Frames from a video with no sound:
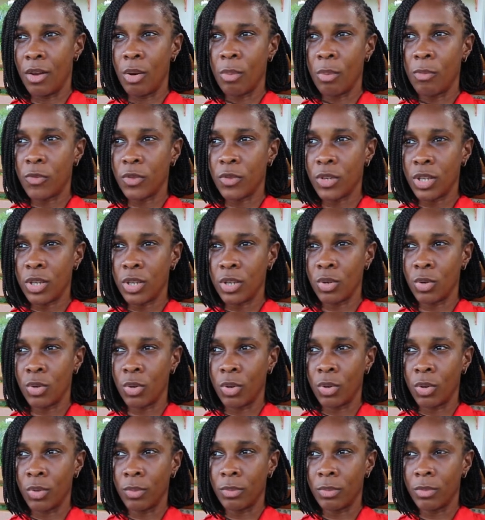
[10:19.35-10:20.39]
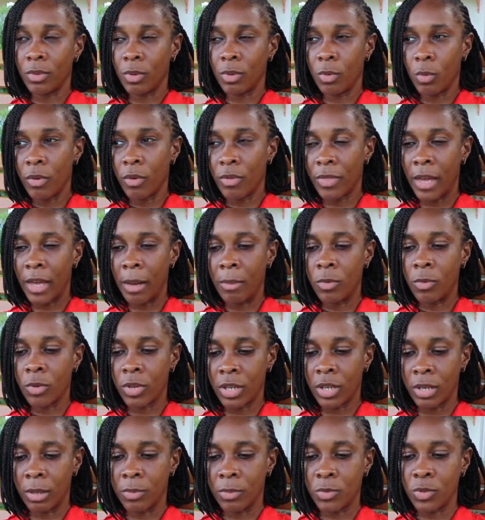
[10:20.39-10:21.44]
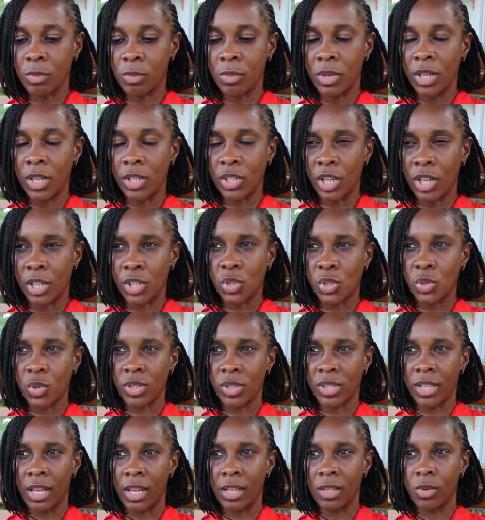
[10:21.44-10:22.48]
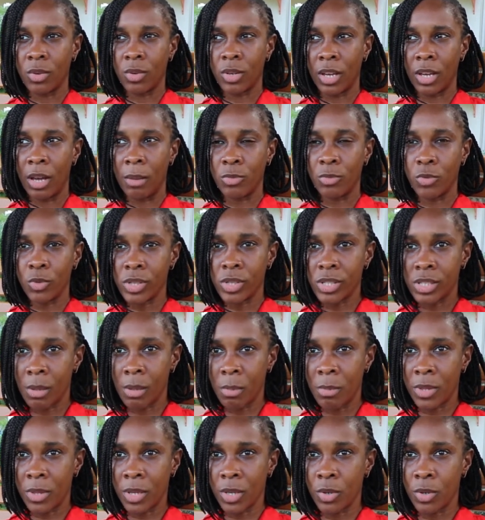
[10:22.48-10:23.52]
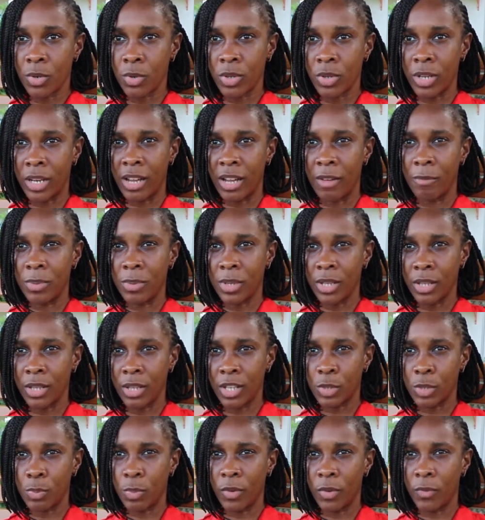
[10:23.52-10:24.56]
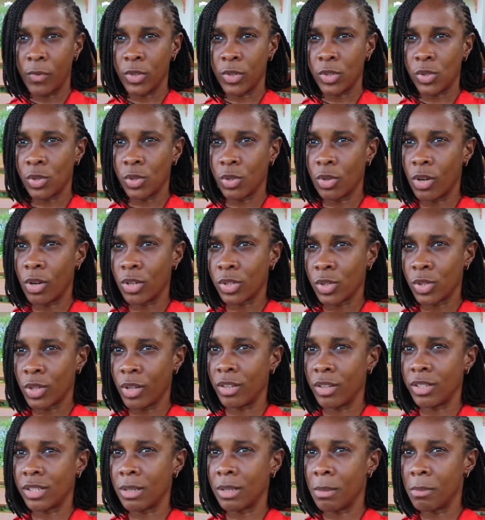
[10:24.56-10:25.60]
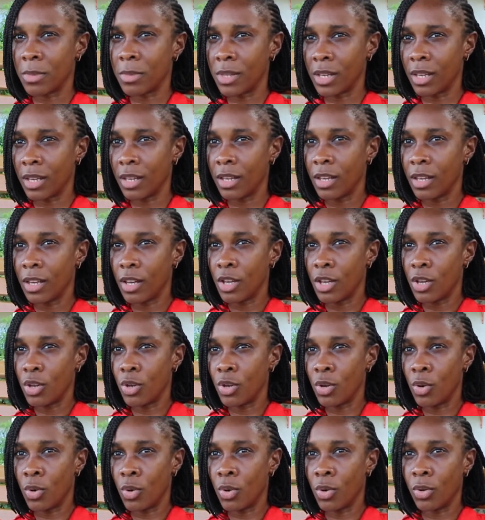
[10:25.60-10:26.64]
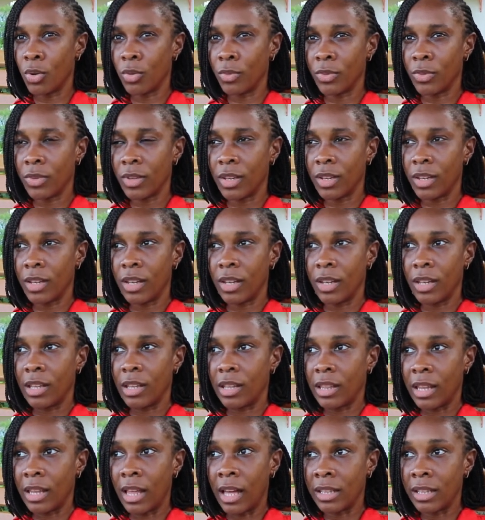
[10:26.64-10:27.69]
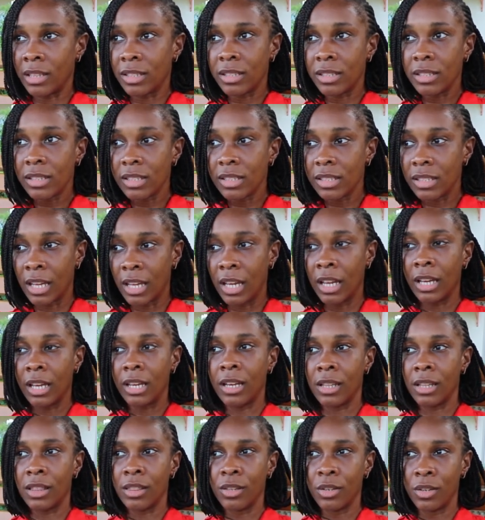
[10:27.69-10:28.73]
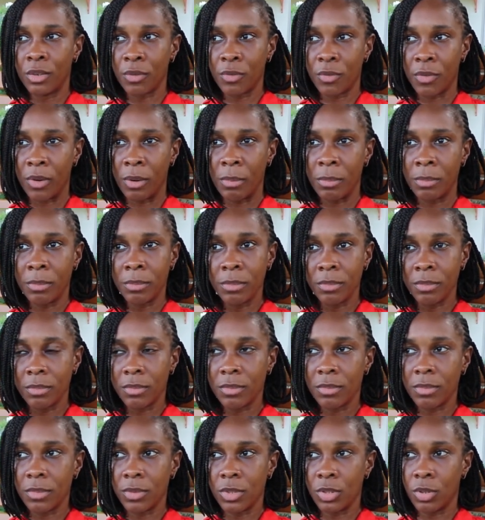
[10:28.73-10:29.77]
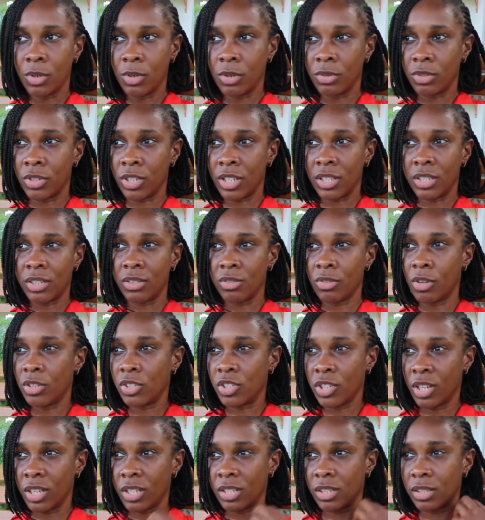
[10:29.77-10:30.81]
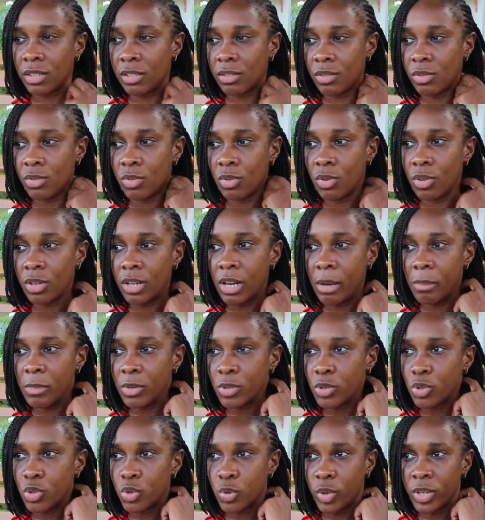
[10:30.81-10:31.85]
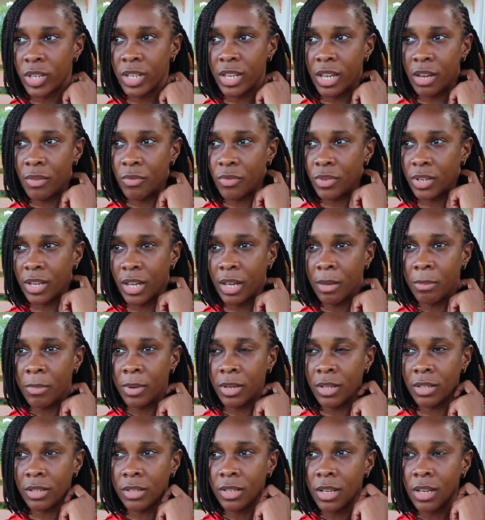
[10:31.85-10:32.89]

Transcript: hopefully, you know, with them looking up to me, it just shows that, okay, I'm doing something good and I've been in the sport for so long, so there is something, you know, that they can learn from you know, just not just, you know, coming to training every day, but